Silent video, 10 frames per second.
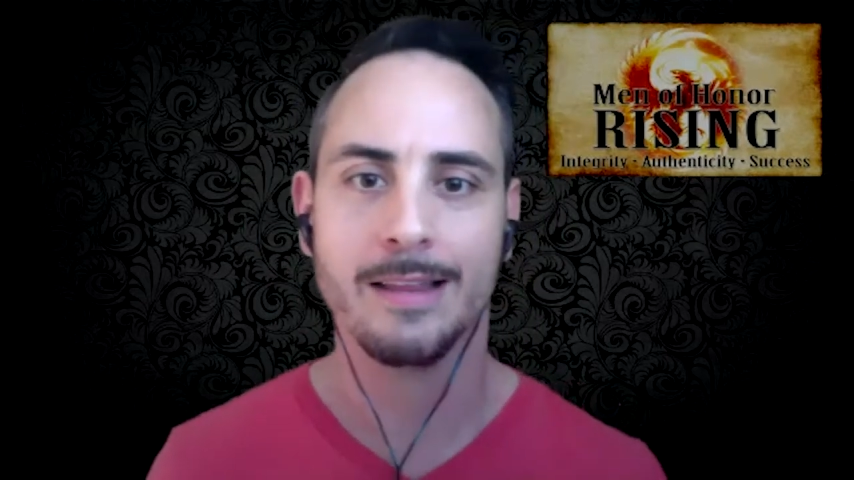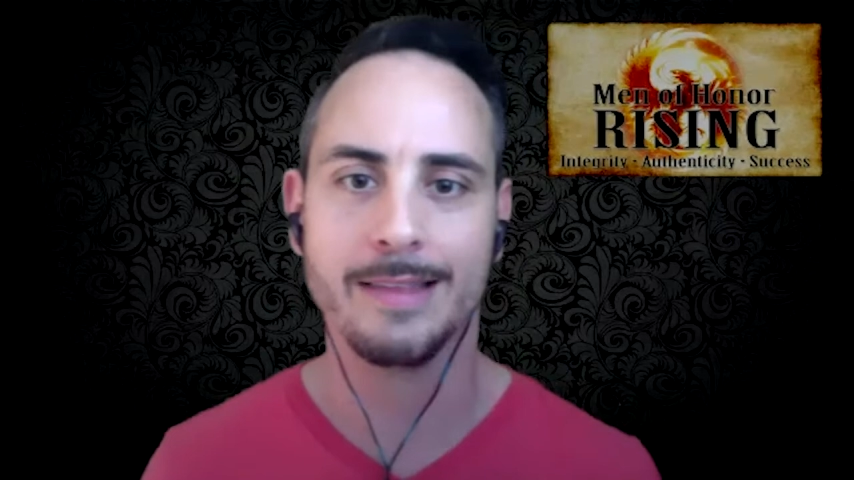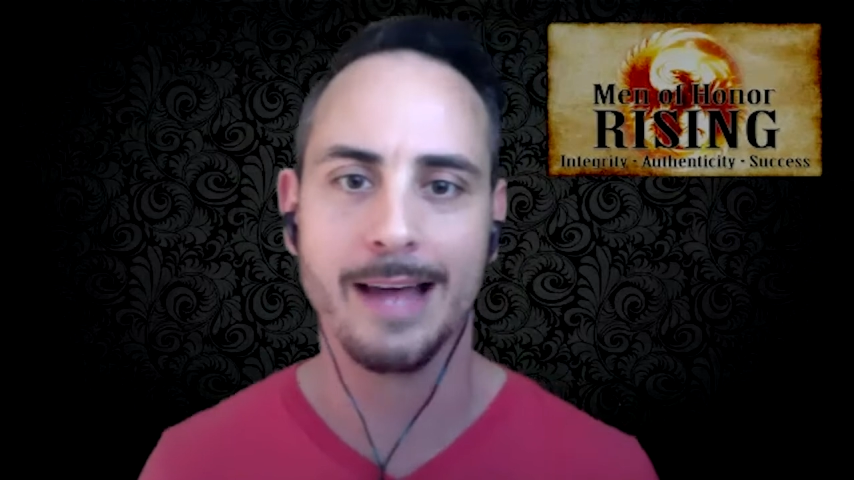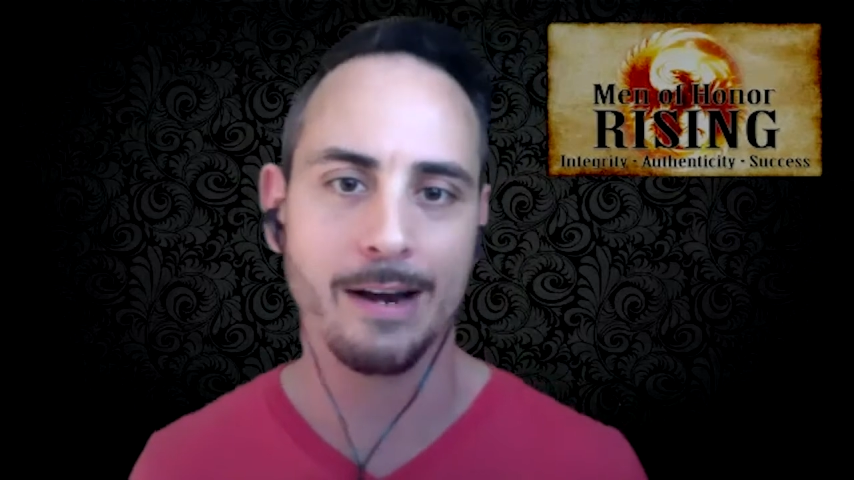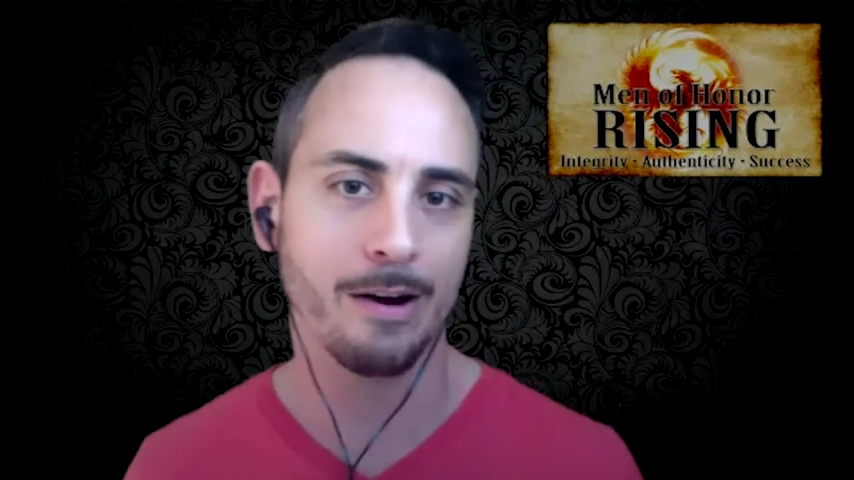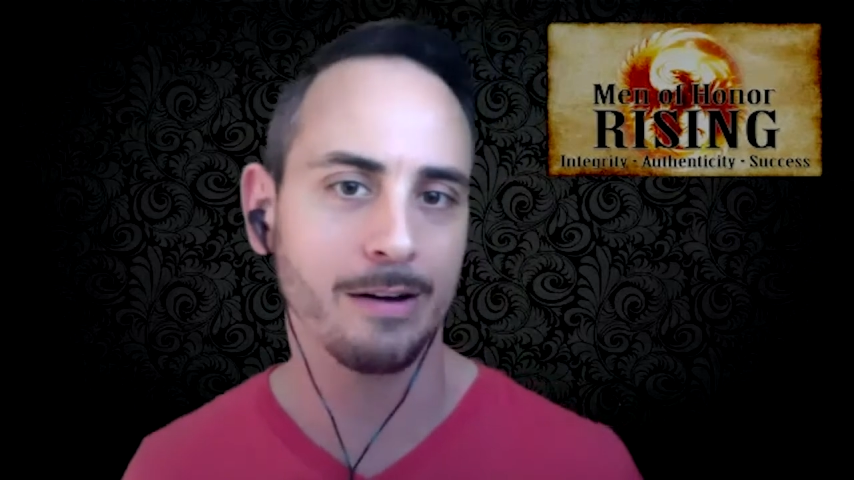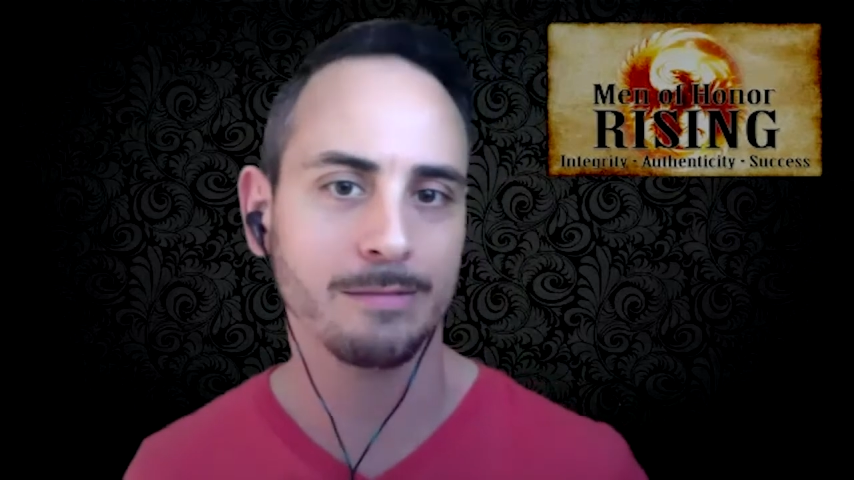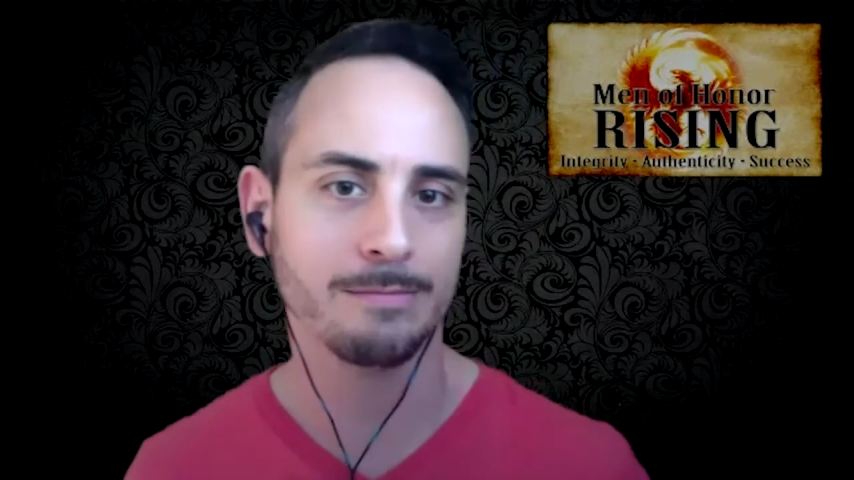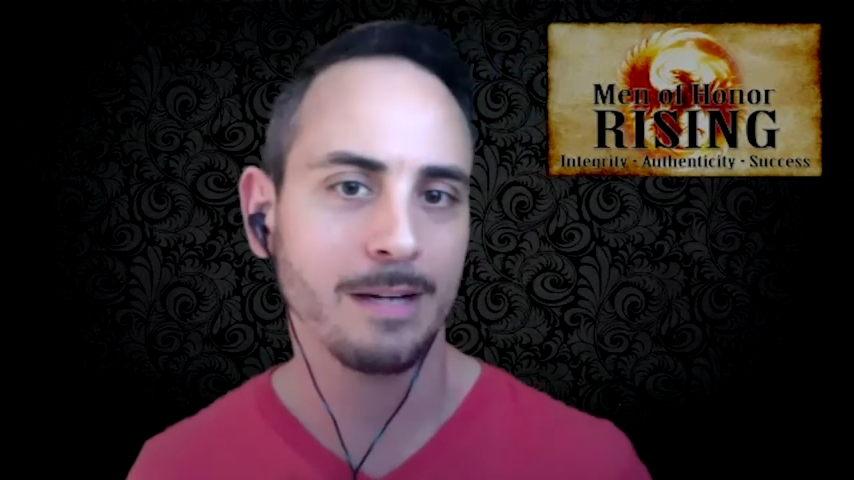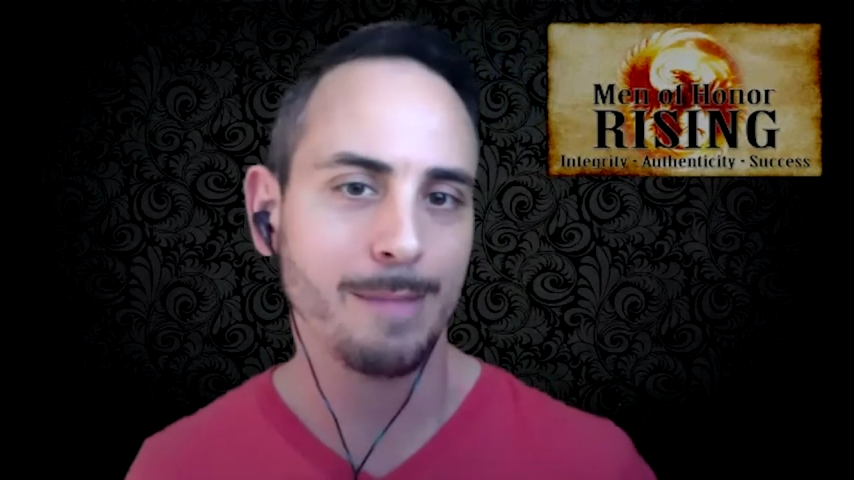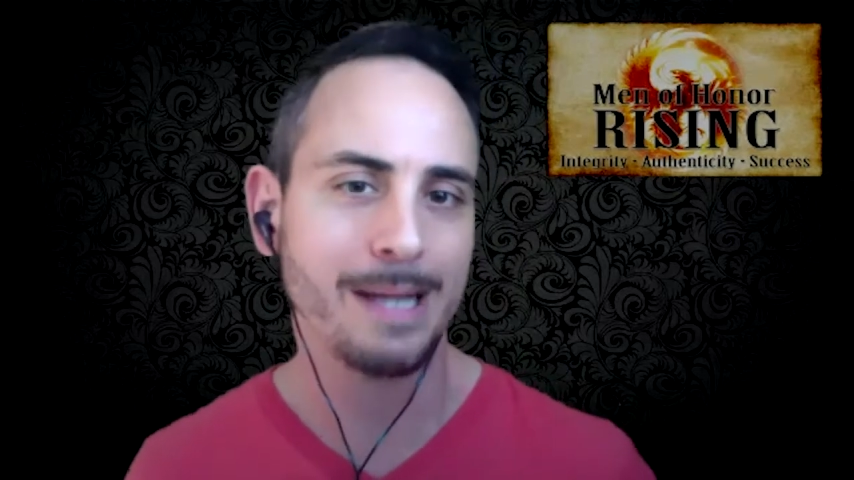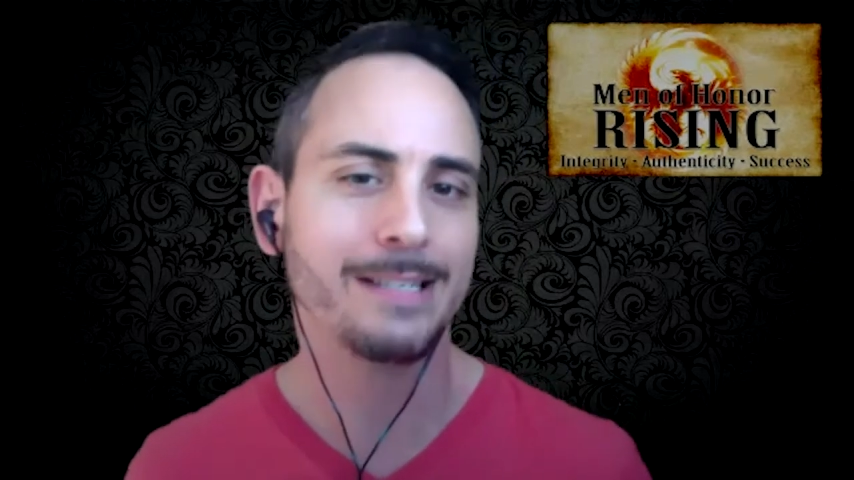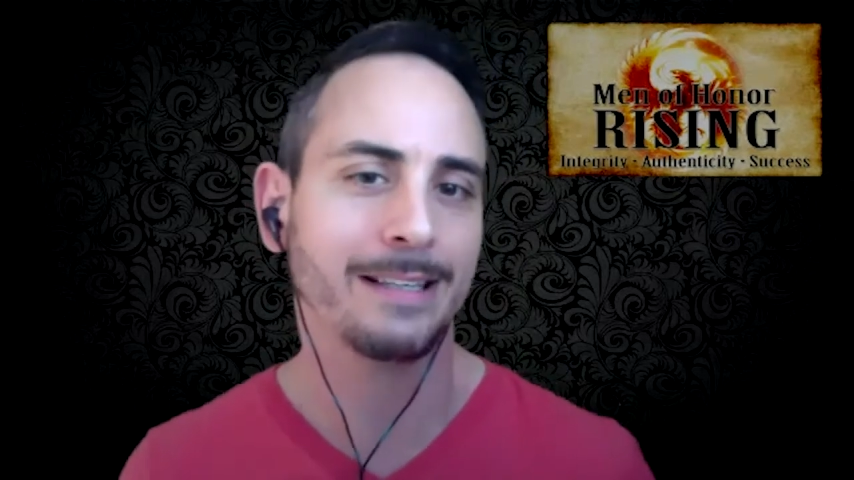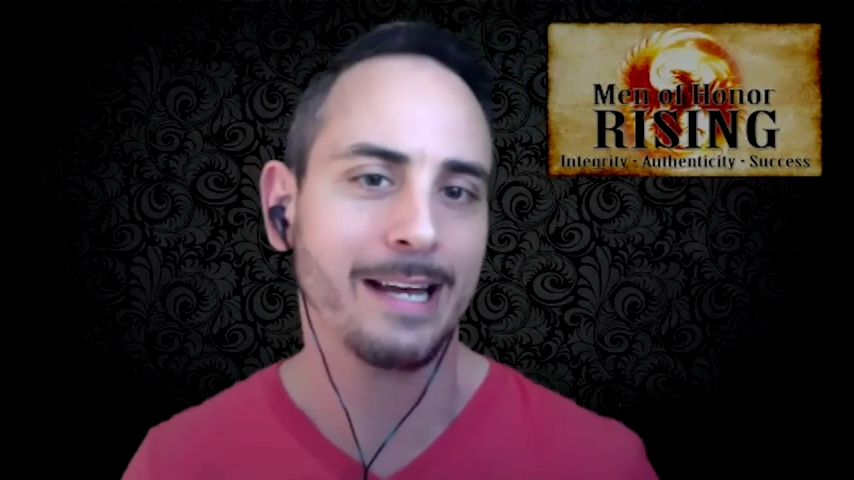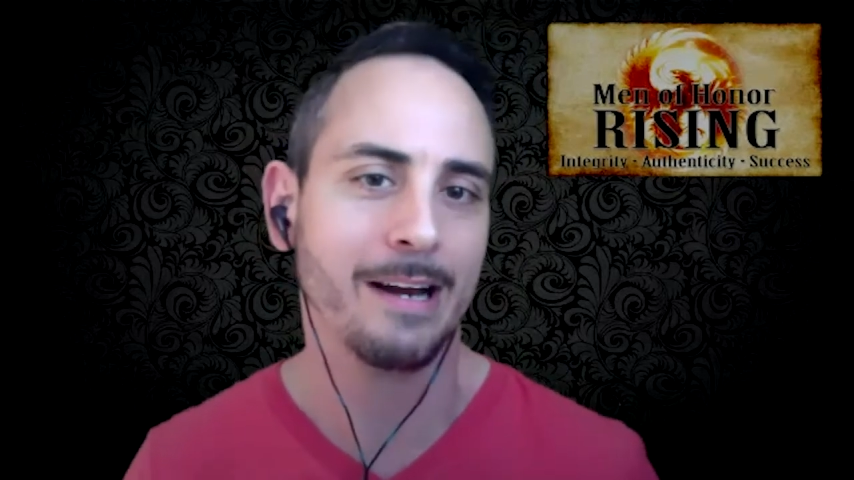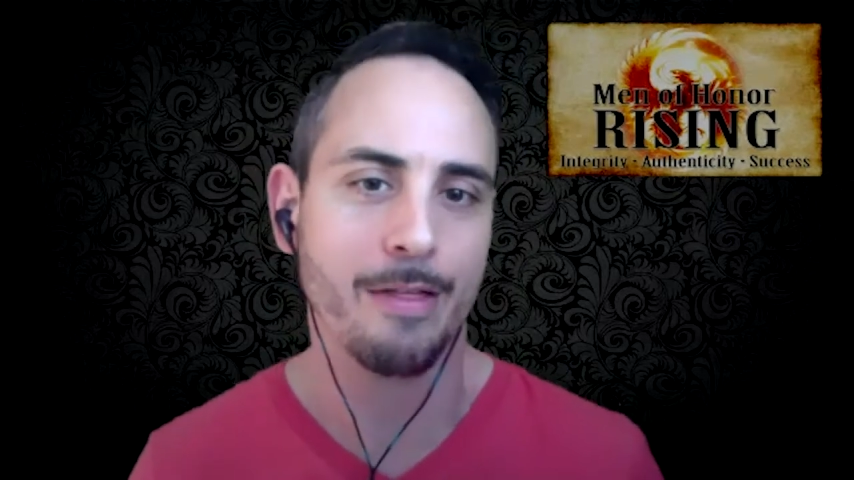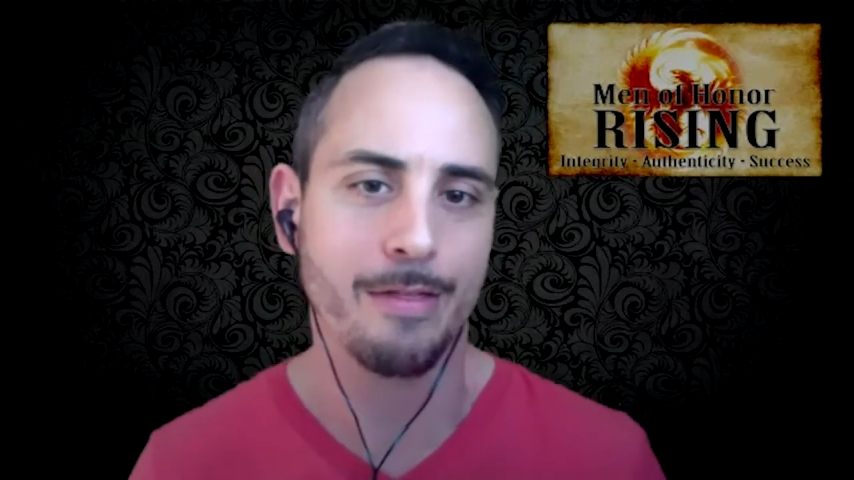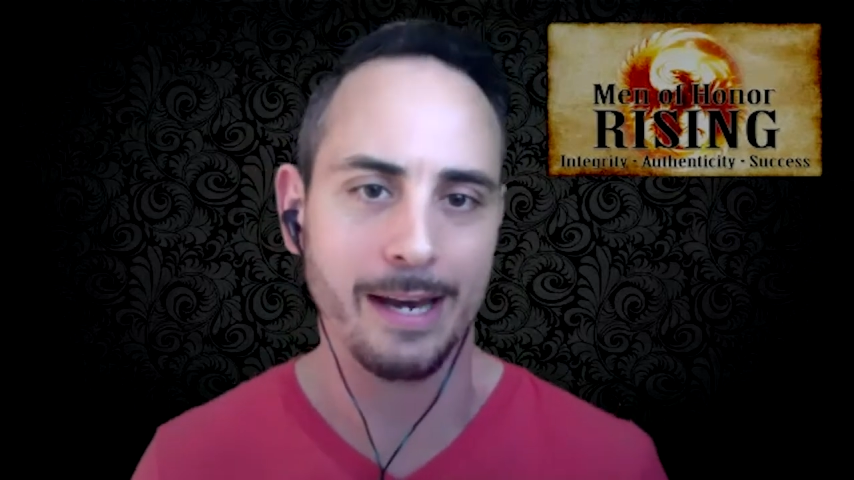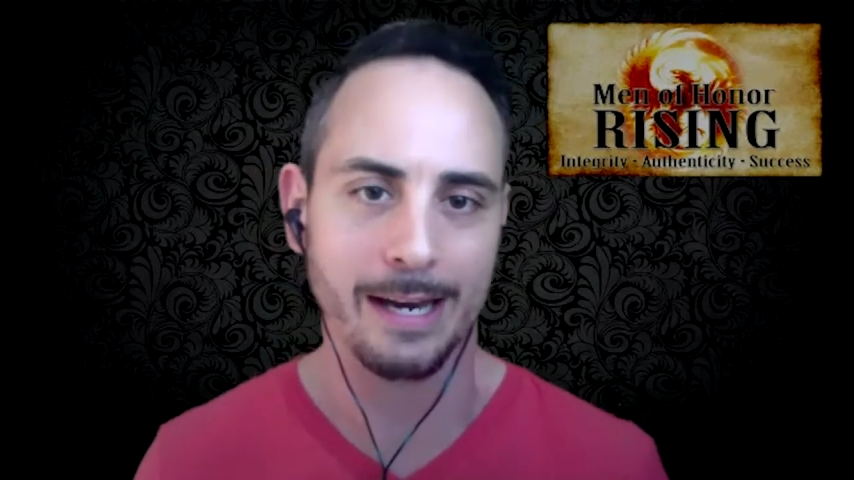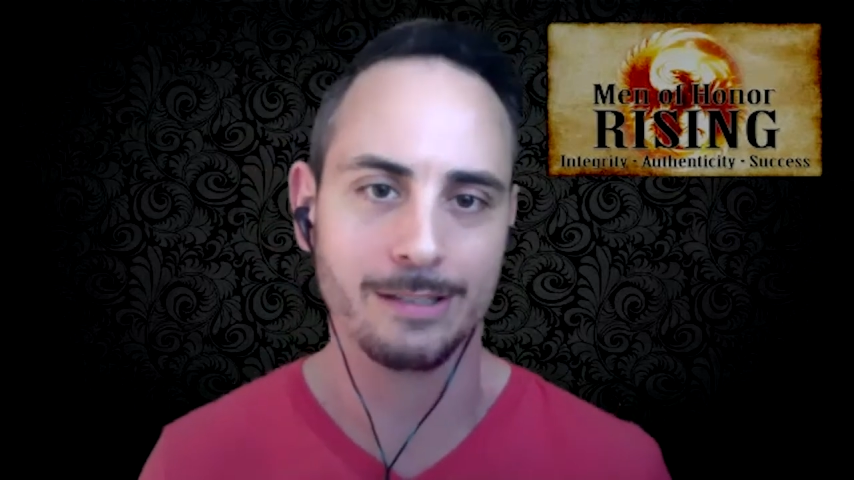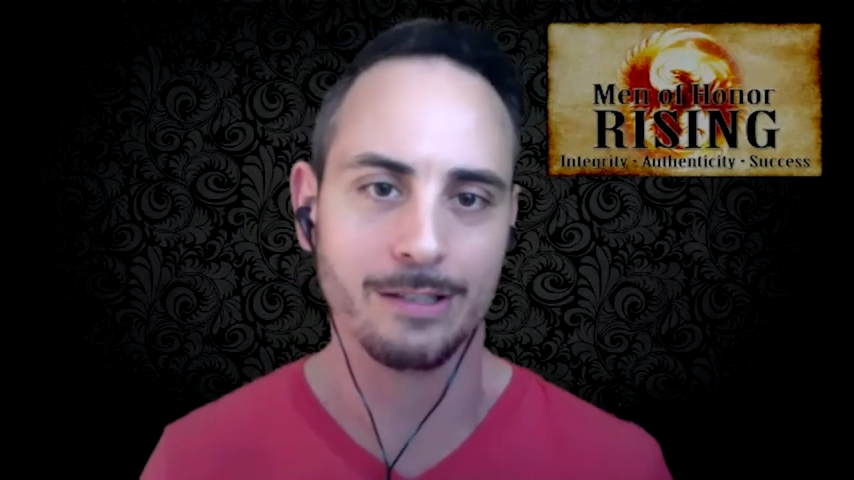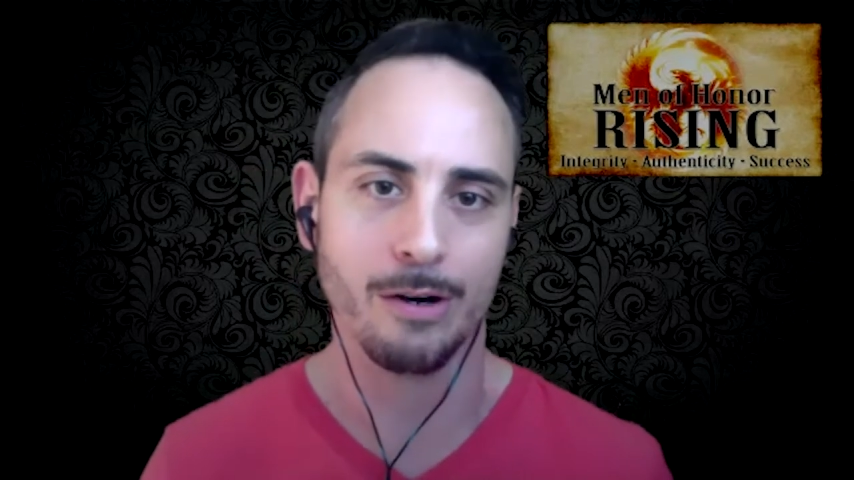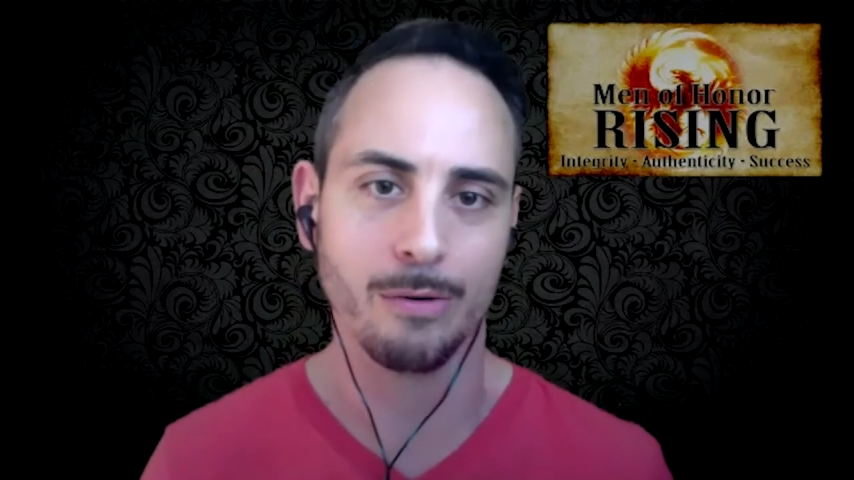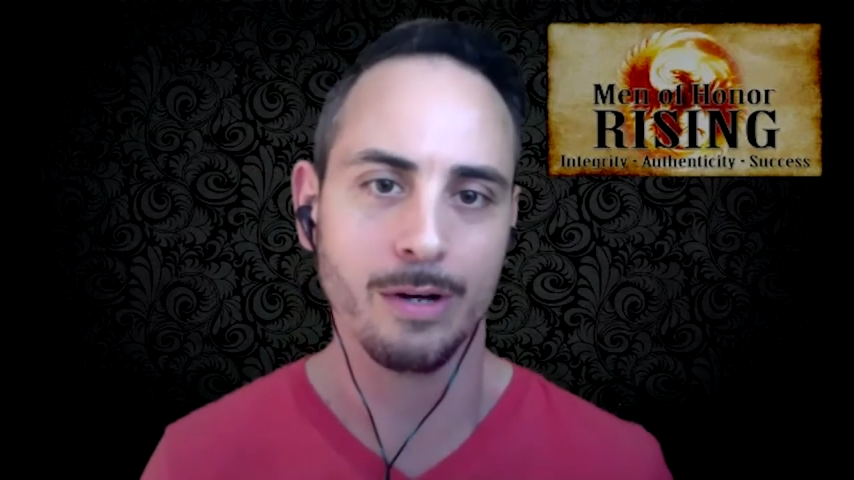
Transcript: that are basically inauthentic. So